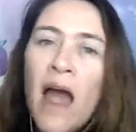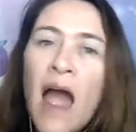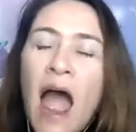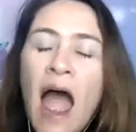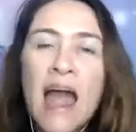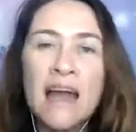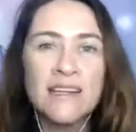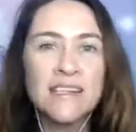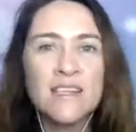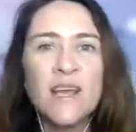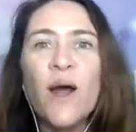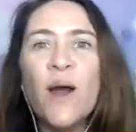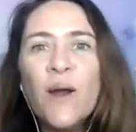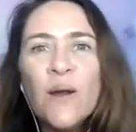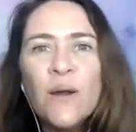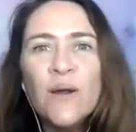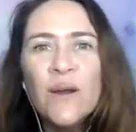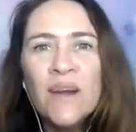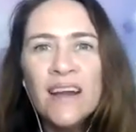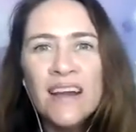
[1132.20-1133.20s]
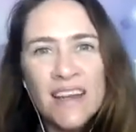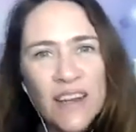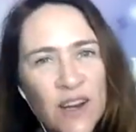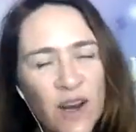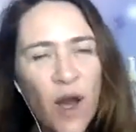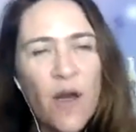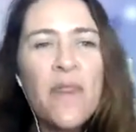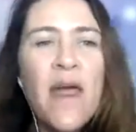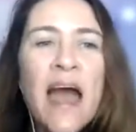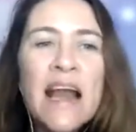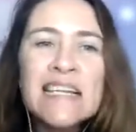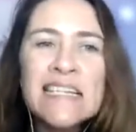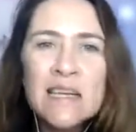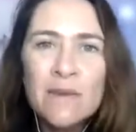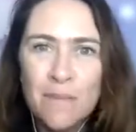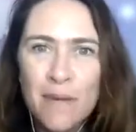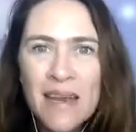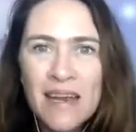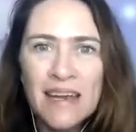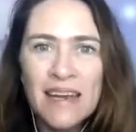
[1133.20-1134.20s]
And so, that to
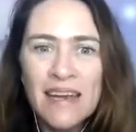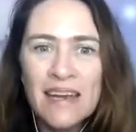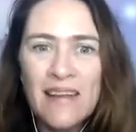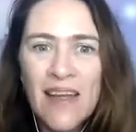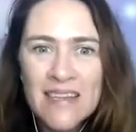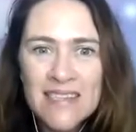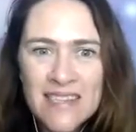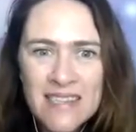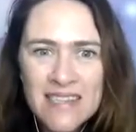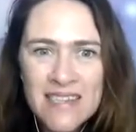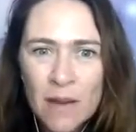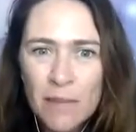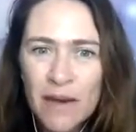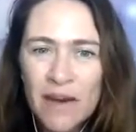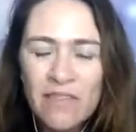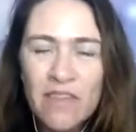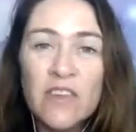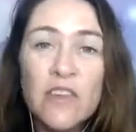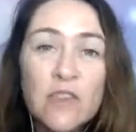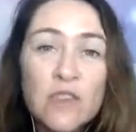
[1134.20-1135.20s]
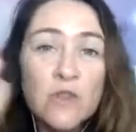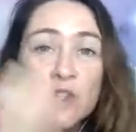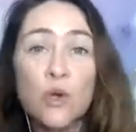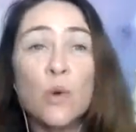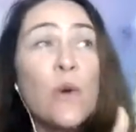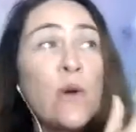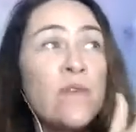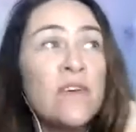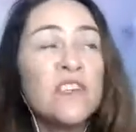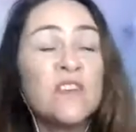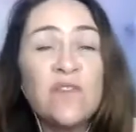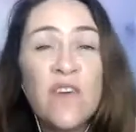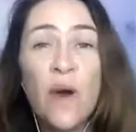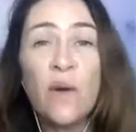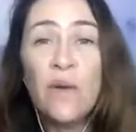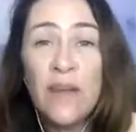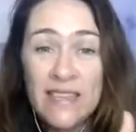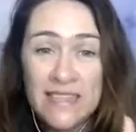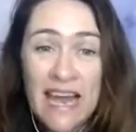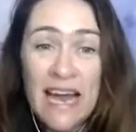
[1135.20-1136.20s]
me, if the two of us felt
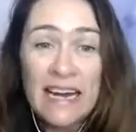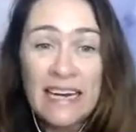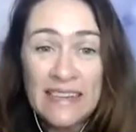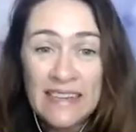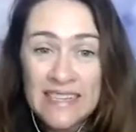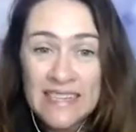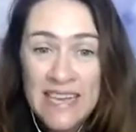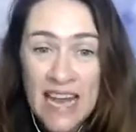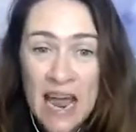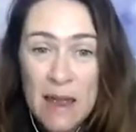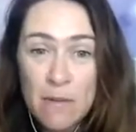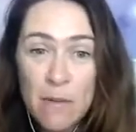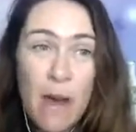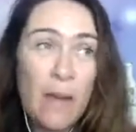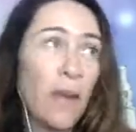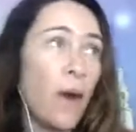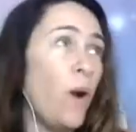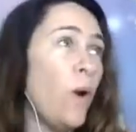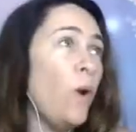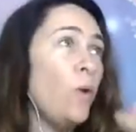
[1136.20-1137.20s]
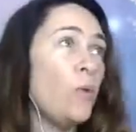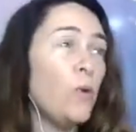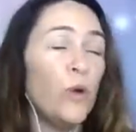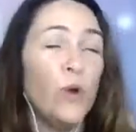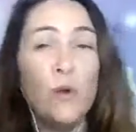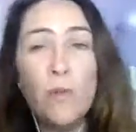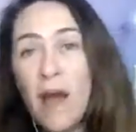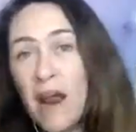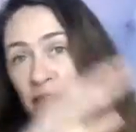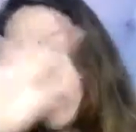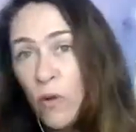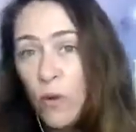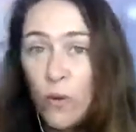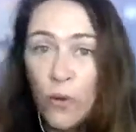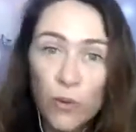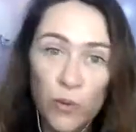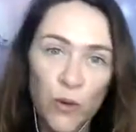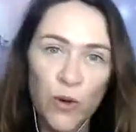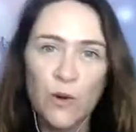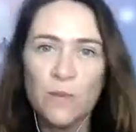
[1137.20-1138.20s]
exactly the same about the whole room out of all the
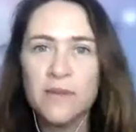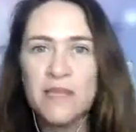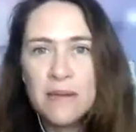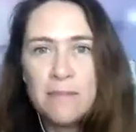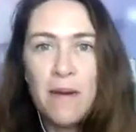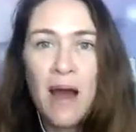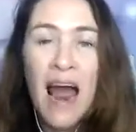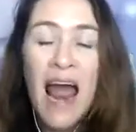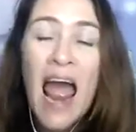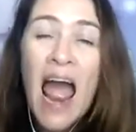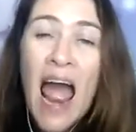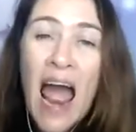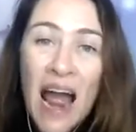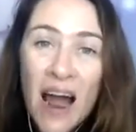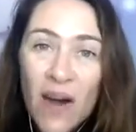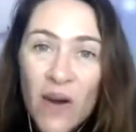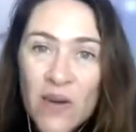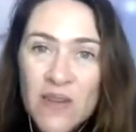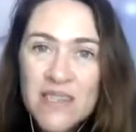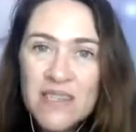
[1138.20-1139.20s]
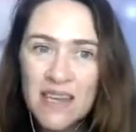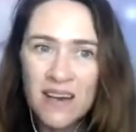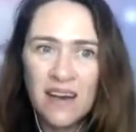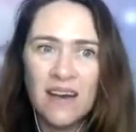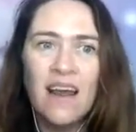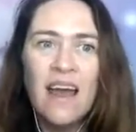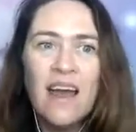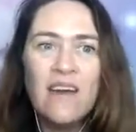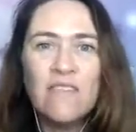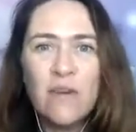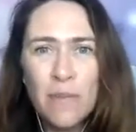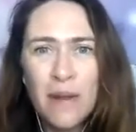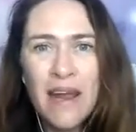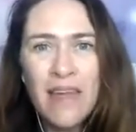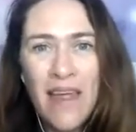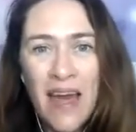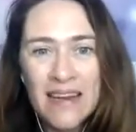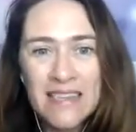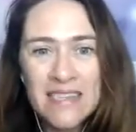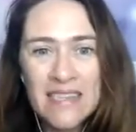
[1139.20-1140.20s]
rooms in my house, then for me,
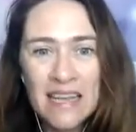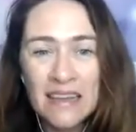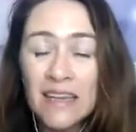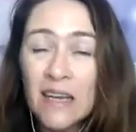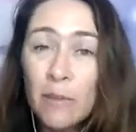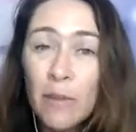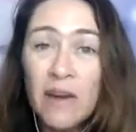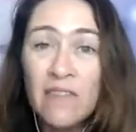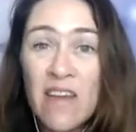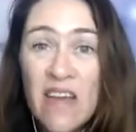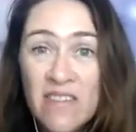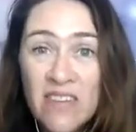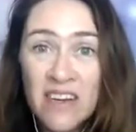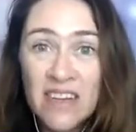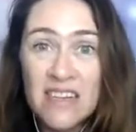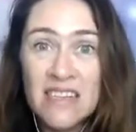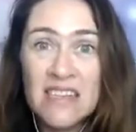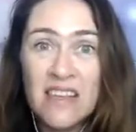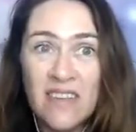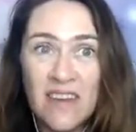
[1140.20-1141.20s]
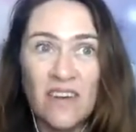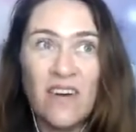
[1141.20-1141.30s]
that's a little bit of evidence that there